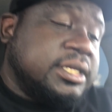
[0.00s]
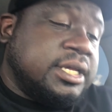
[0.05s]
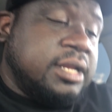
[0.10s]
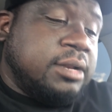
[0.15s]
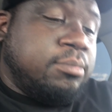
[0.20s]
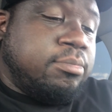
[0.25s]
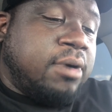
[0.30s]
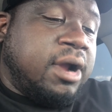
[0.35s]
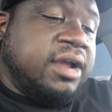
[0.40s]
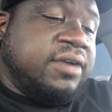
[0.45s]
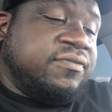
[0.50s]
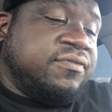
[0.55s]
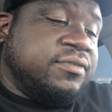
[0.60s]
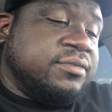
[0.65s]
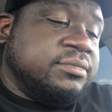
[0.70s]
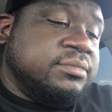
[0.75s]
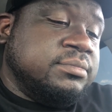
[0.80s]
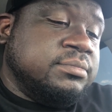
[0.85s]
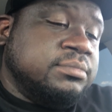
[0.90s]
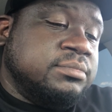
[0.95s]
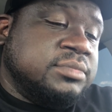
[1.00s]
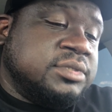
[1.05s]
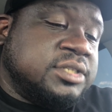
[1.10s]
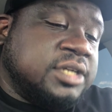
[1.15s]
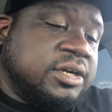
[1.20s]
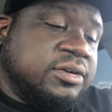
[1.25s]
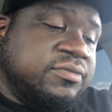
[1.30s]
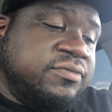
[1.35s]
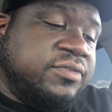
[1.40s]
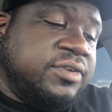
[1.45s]
get a break from
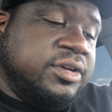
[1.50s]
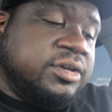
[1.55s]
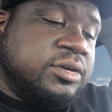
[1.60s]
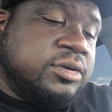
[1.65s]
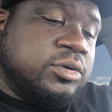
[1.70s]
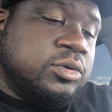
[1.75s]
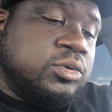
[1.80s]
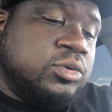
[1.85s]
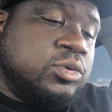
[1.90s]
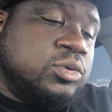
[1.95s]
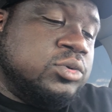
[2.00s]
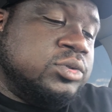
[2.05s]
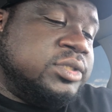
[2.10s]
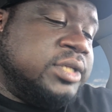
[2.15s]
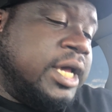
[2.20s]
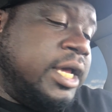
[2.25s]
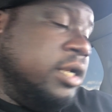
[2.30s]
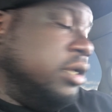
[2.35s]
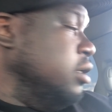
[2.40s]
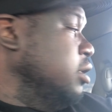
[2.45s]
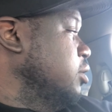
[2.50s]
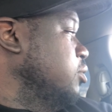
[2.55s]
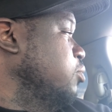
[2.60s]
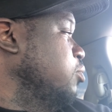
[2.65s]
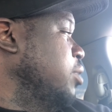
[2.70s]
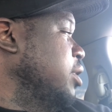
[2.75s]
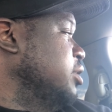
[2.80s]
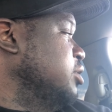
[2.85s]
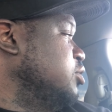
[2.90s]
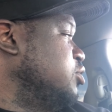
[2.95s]
certain vehicle title and
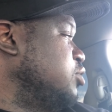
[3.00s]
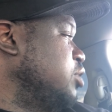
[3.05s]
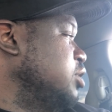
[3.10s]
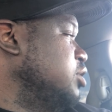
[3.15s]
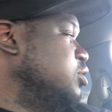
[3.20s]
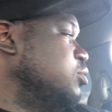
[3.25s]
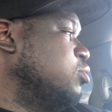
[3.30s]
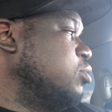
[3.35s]
registration